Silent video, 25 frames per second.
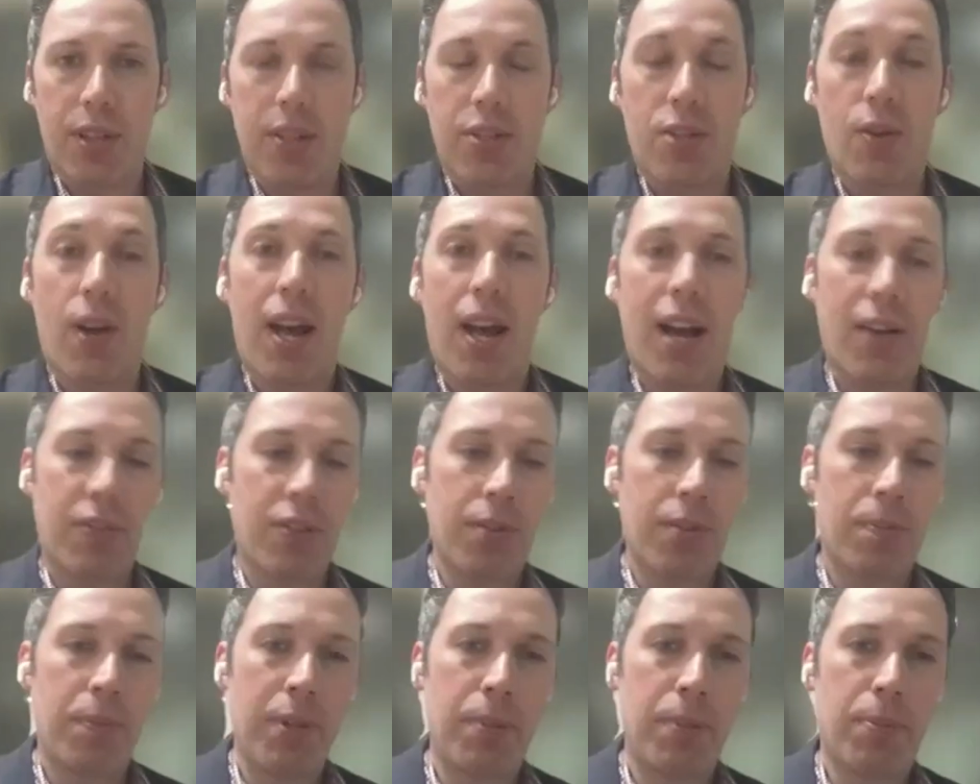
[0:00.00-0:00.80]
And so
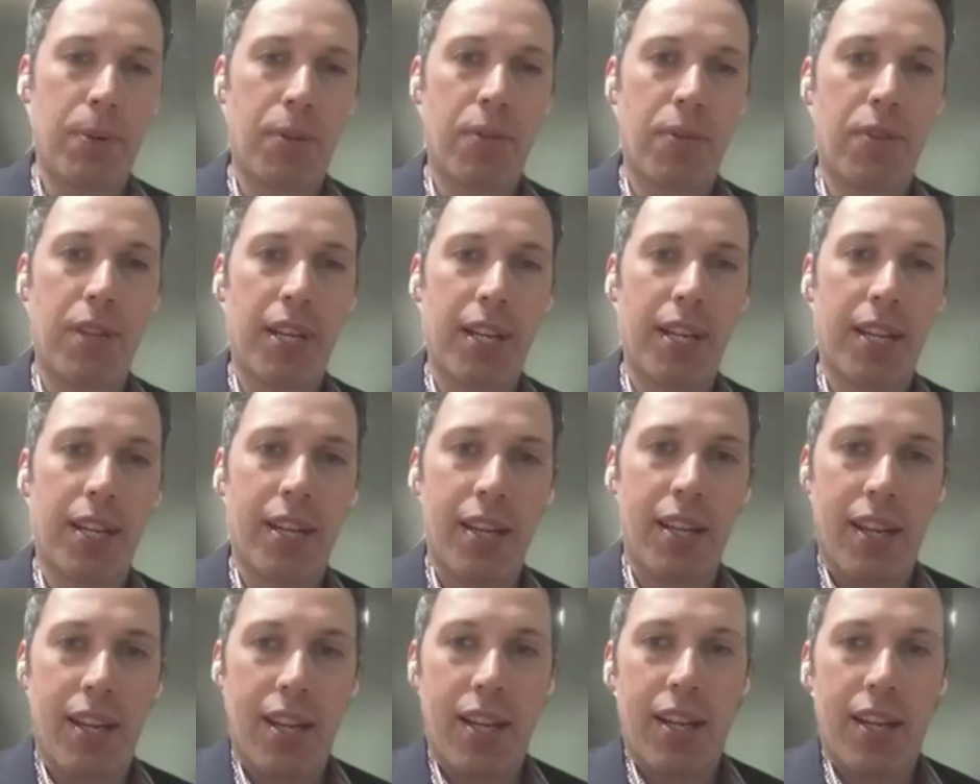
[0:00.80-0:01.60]
often people think,
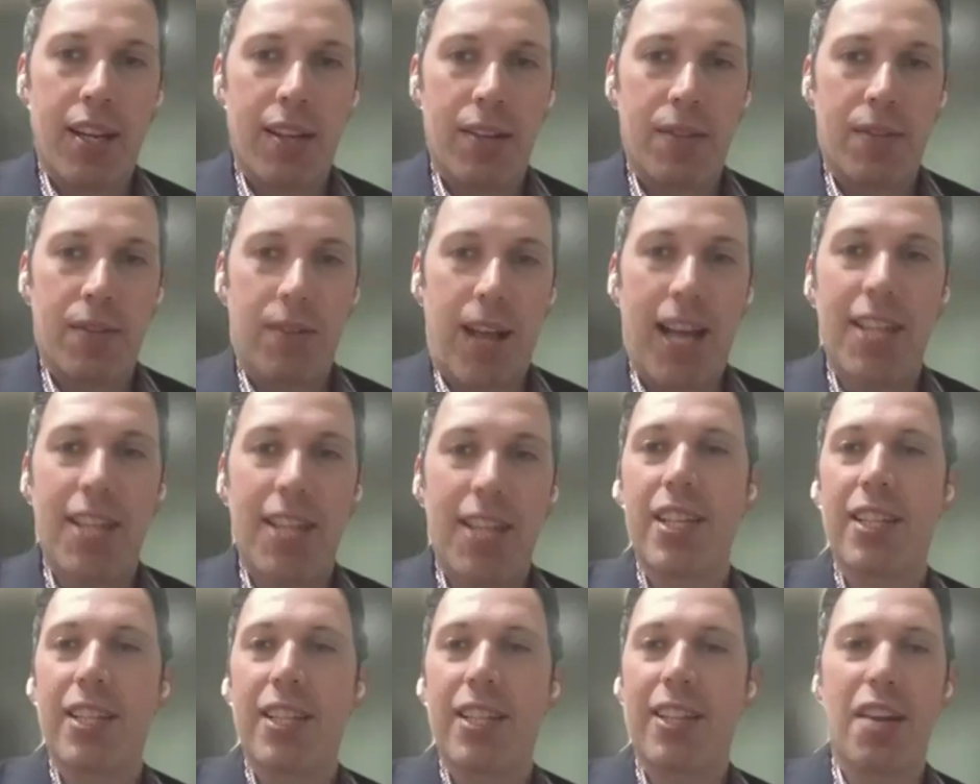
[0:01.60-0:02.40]
I
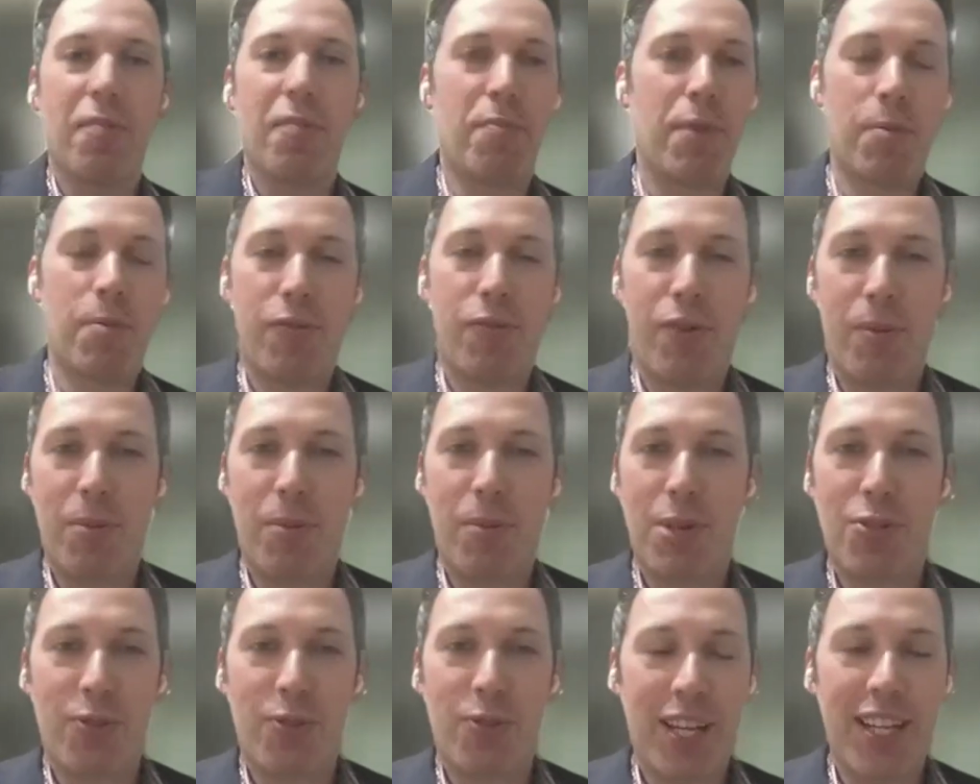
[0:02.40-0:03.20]
see a lot of people from
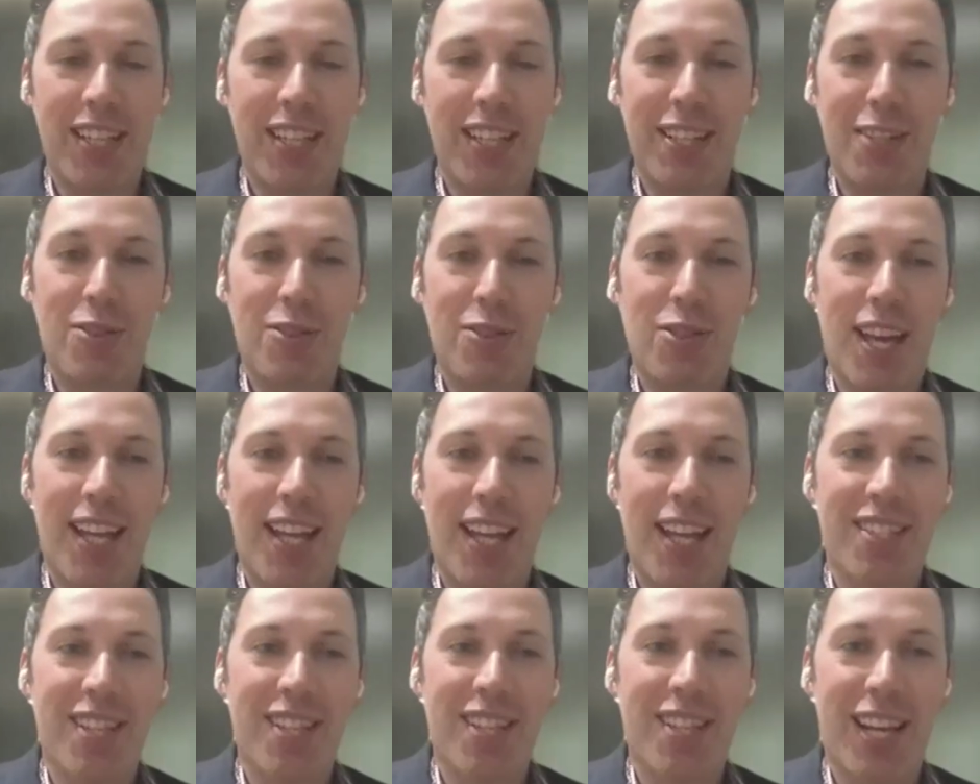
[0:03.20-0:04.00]
Madrid in the
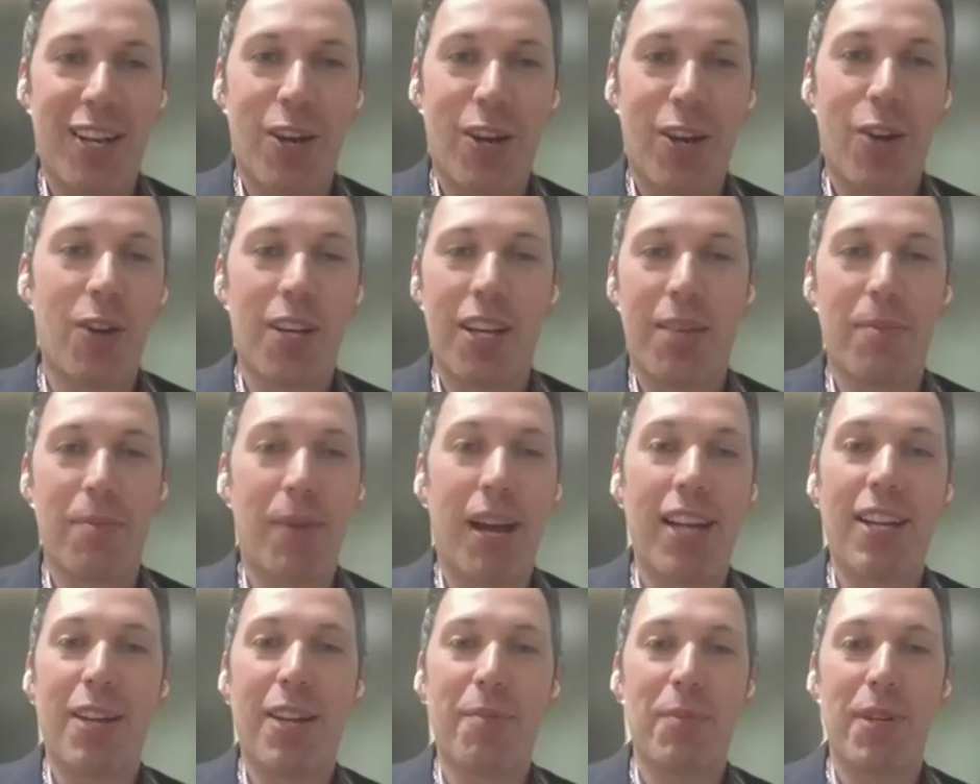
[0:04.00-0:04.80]
chat saying, "Oh, it
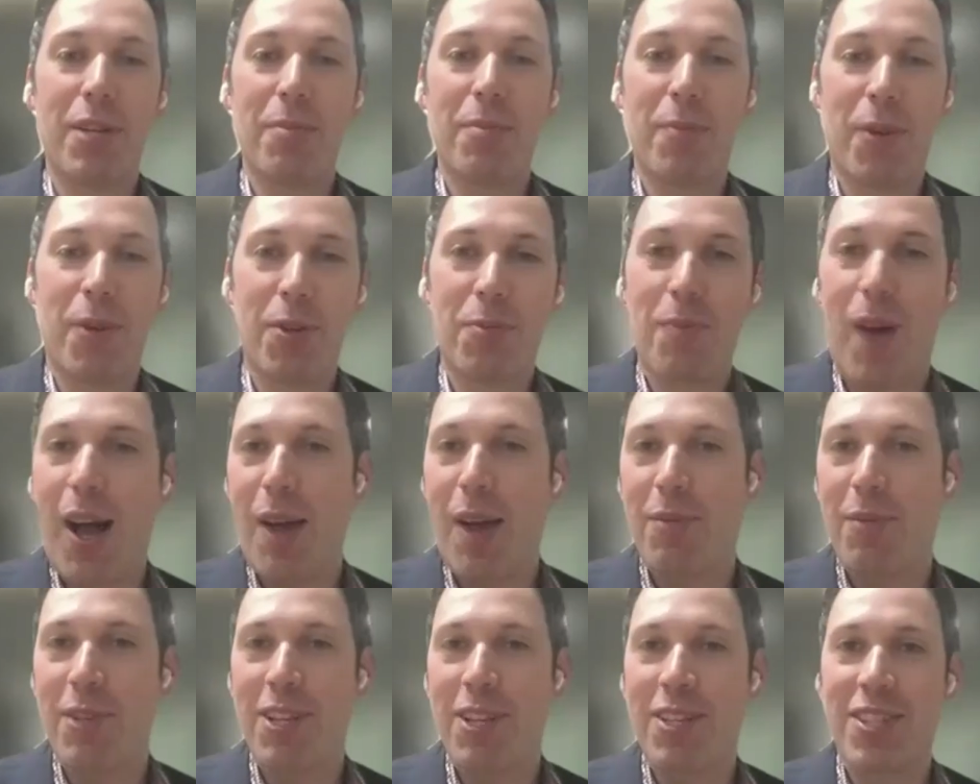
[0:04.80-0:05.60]
might not be the most
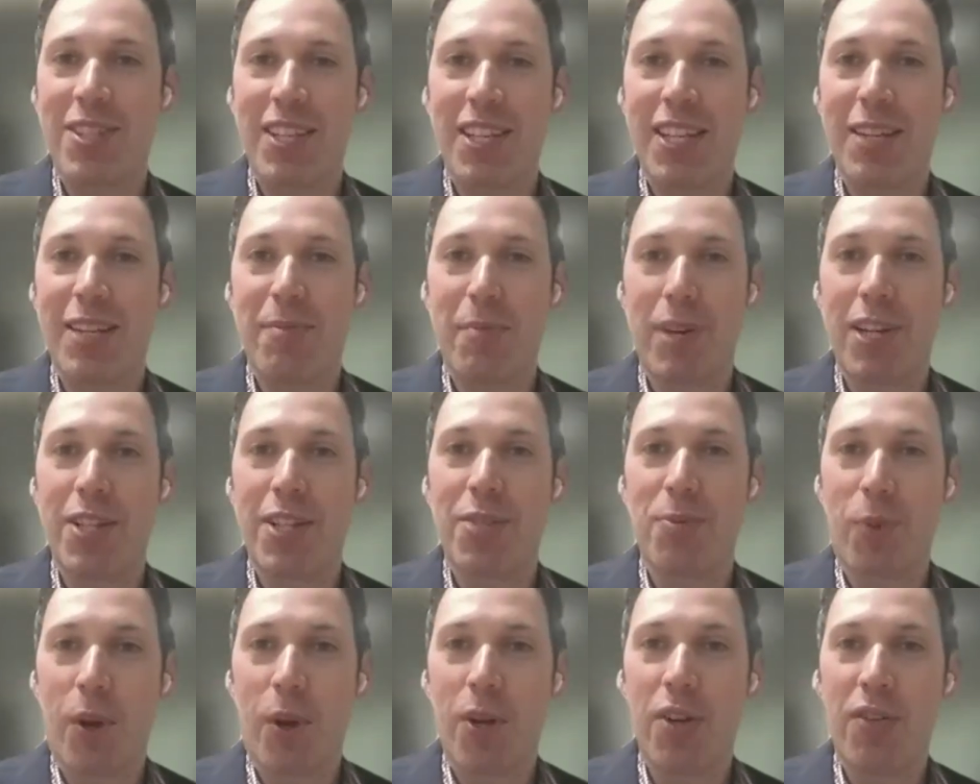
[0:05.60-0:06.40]
popular city, but
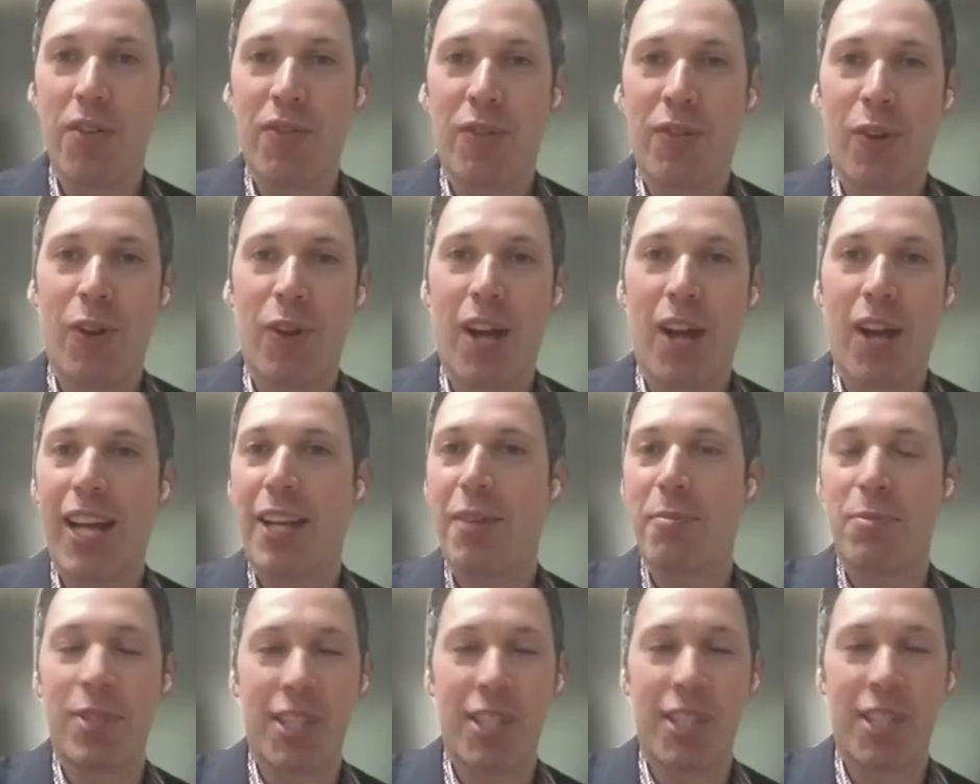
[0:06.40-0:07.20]
it's wonderful." I
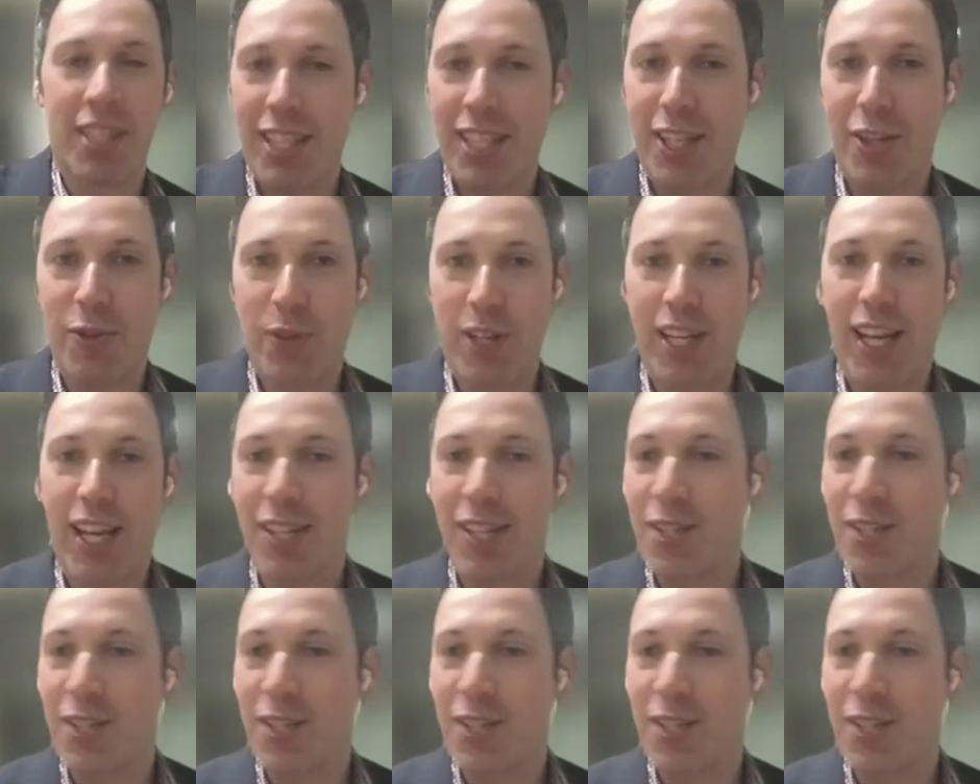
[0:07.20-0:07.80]
completely agree.